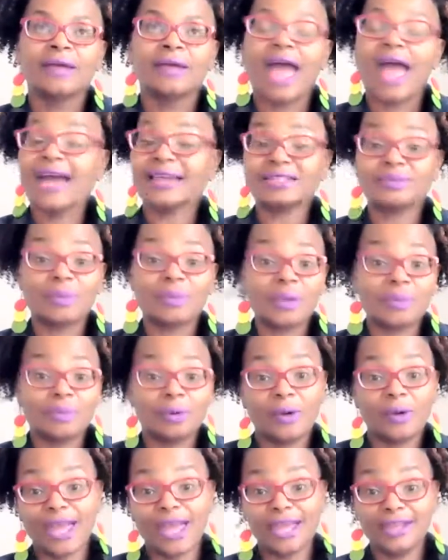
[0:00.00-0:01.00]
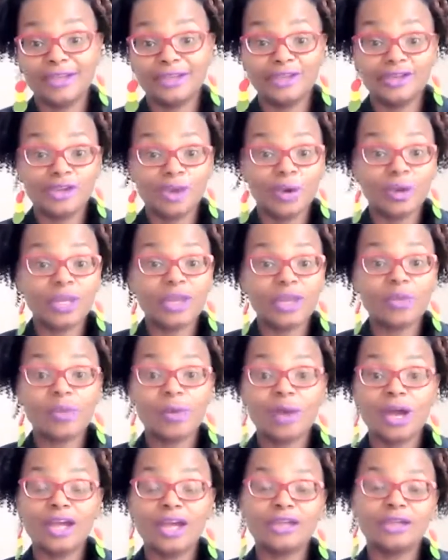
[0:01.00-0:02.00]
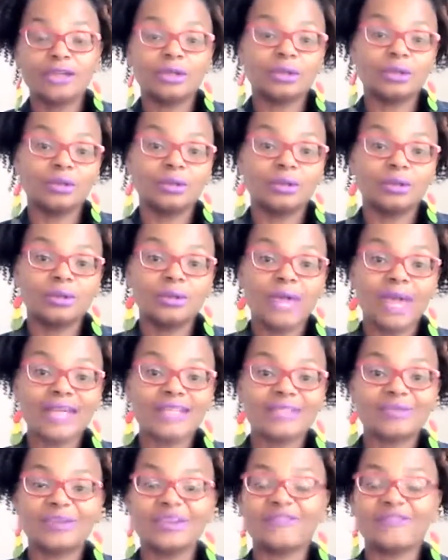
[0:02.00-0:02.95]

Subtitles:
ask people, hey, do you know anyone who has been